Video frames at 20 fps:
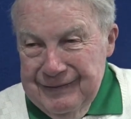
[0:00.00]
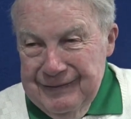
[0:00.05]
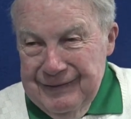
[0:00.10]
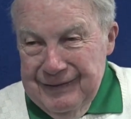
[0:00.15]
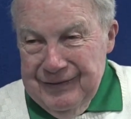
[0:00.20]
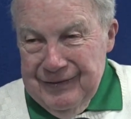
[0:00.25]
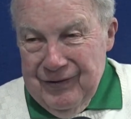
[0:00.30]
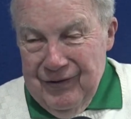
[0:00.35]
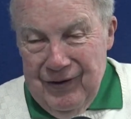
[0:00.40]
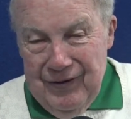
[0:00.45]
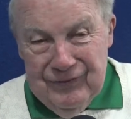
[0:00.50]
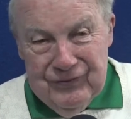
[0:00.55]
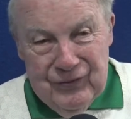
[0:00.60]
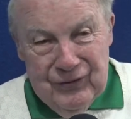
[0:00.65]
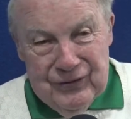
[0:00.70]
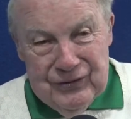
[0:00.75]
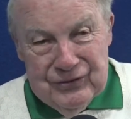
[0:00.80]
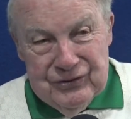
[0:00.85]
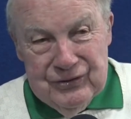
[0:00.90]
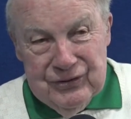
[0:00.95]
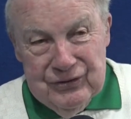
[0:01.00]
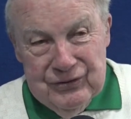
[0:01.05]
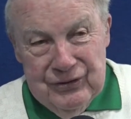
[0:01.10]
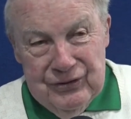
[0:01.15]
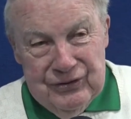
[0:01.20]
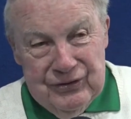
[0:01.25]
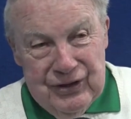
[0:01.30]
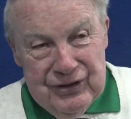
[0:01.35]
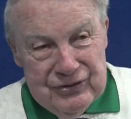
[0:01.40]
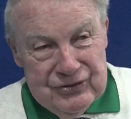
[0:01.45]
And the golf course is a
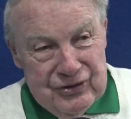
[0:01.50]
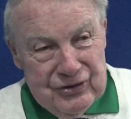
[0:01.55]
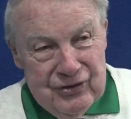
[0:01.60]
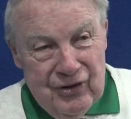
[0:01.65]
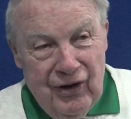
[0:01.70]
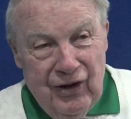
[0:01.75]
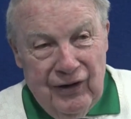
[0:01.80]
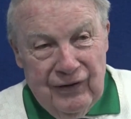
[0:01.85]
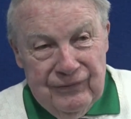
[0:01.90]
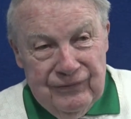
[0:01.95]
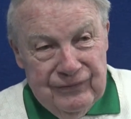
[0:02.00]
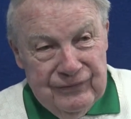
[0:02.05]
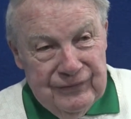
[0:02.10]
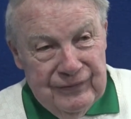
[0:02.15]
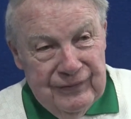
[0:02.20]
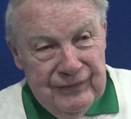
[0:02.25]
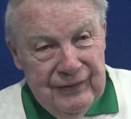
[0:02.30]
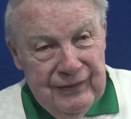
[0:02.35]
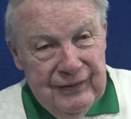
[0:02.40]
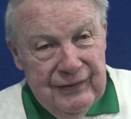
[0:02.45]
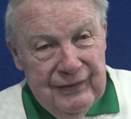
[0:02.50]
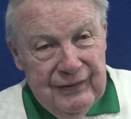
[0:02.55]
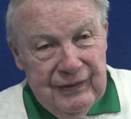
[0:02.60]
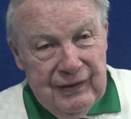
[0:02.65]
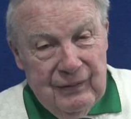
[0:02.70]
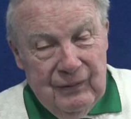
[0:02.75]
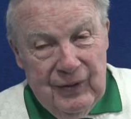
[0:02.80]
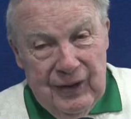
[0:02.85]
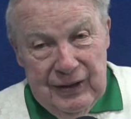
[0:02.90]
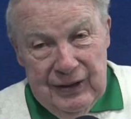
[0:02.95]
good test of golf.
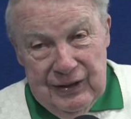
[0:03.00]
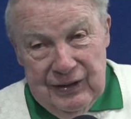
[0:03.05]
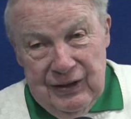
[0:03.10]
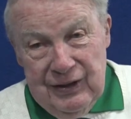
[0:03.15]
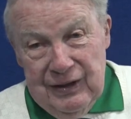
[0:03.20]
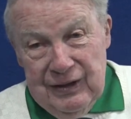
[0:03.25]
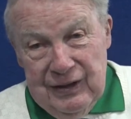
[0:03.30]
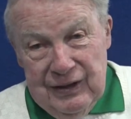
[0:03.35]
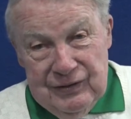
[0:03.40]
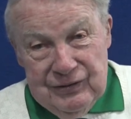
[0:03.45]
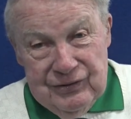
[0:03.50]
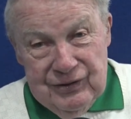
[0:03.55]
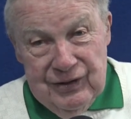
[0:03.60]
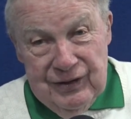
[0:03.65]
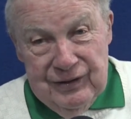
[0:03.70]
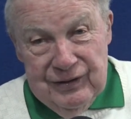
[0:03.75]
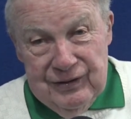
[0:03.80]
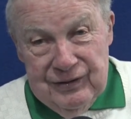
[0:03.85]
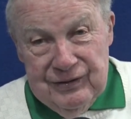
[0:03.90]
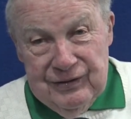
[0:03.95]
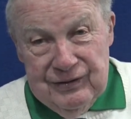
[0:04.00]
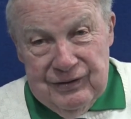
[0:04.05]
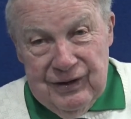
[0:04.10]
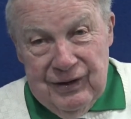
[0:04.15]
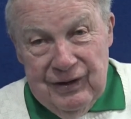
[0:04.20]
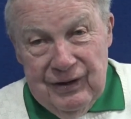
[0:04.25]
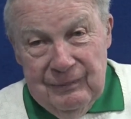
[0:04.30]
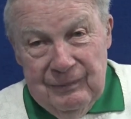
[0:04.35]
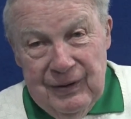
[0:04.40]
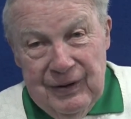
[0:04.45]
And we had a kid I started to
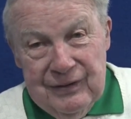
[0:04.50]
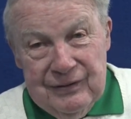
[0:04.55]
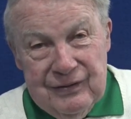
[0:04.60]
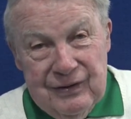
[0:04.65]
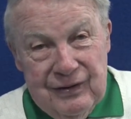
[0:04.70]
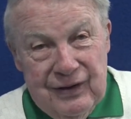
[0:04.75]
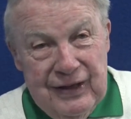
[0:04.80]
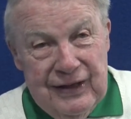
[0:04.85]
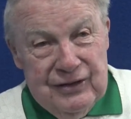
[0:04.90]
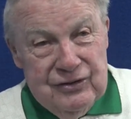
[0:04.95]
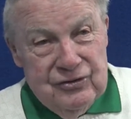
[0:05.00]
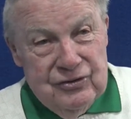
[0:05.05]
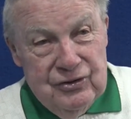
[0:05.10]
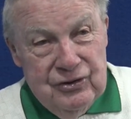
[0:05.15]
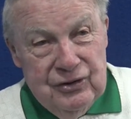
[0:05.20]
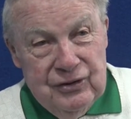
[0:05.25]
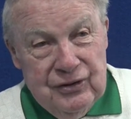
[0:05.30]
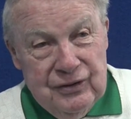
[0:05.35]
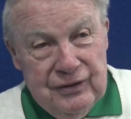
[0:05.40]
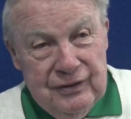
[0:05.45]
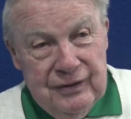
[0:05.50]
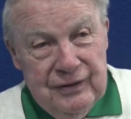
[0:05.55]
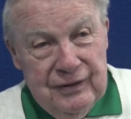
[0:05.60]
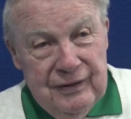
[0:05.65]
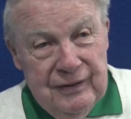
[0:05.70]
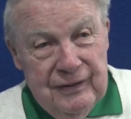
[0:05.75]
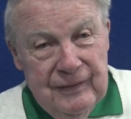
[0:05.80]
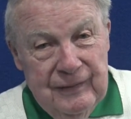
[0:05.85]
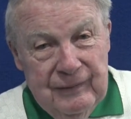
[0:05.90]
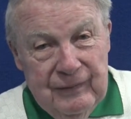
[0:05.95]
tell about the last year
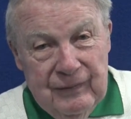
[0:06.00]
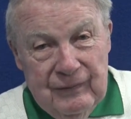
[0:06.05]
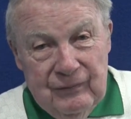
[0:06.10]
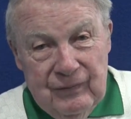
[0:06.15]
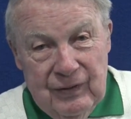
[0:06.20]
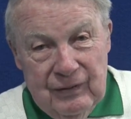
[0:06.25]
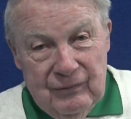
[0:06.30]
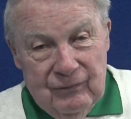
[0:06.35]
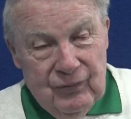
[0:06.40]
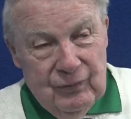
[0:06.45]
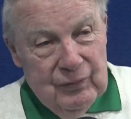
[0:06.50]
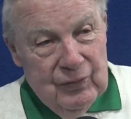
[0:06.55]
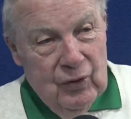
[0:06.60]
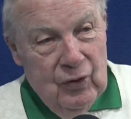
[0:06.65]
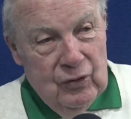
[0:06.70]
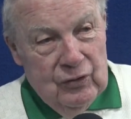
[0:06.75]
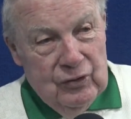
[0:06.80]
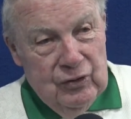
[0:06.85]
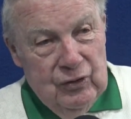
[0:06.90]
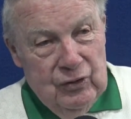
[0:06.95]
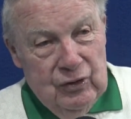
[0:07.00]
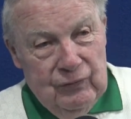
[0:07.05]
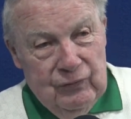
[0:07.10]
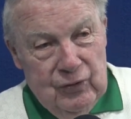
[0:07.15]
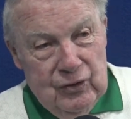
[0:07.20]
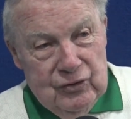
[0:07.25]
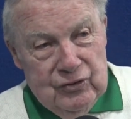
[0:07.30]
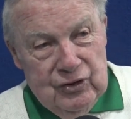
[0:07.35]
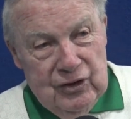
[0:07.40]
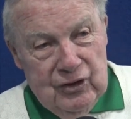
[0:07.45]
um, from the Oakland
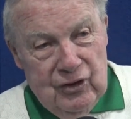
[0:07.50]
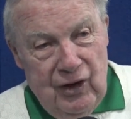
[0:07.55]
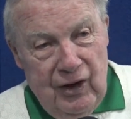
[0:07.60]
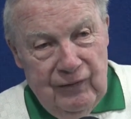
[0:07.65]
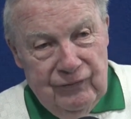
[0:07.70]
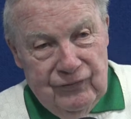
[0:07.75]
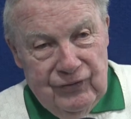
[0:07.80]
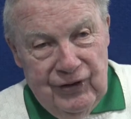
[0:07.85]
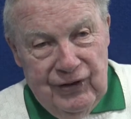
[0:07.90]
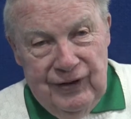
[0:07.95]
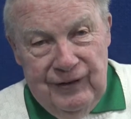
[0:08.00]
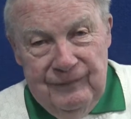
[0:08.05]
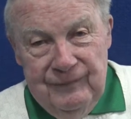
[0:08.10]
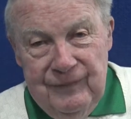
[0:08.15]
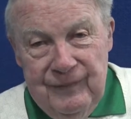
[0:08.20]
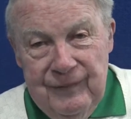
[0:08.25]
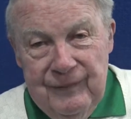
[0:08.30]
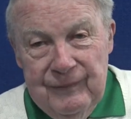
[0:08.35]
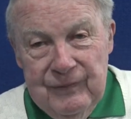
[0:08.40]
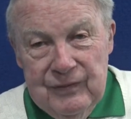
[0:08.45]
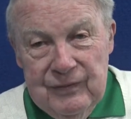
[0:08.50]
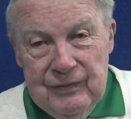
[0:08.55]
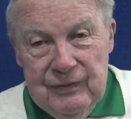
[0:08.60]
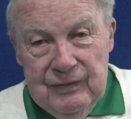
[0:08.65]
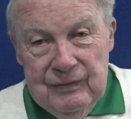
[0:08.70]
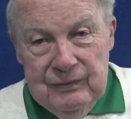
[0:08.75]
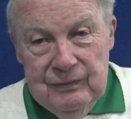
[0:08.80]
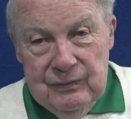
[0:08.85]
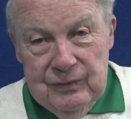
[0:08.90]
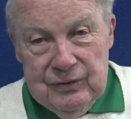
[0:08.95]
University golf team,
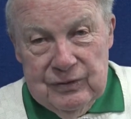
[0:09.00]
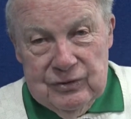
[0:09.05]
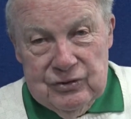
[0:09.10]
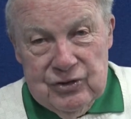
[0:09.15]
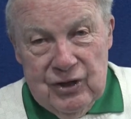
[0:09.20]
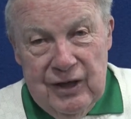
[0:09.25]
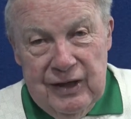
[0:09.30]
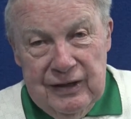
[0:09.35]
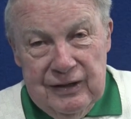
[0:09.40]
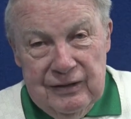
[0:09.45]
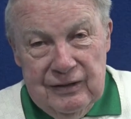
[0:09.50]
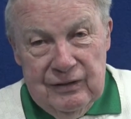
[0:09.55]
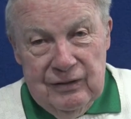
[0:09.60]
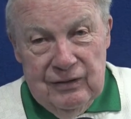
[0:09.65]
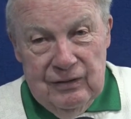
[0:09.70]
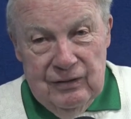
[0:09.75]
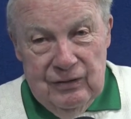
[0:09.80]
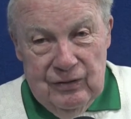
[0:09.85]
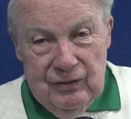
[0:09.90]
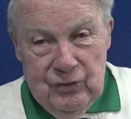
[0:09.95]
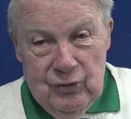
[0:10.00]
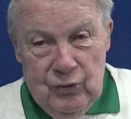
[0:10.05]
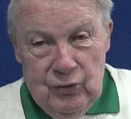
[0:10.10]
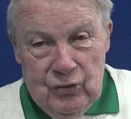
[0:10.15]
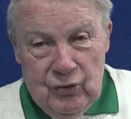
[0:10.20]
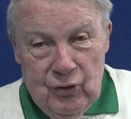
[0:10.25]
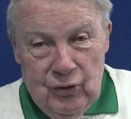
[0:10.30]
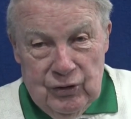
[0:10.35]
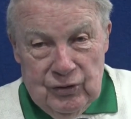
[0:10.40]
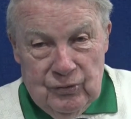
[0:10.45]
which shot the new
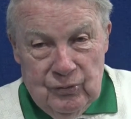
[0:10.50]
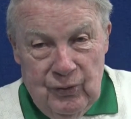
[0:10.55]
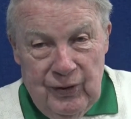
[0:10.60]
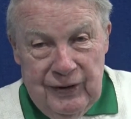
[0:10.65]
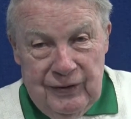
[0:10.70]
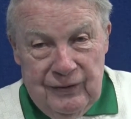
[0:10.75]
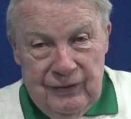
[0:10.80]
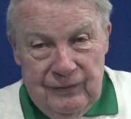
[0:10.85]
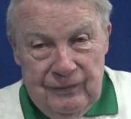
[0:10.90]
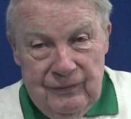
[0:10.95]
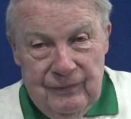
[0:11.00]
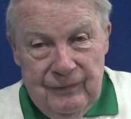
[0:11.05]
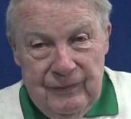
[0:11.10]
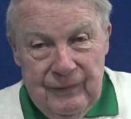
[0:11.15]
course record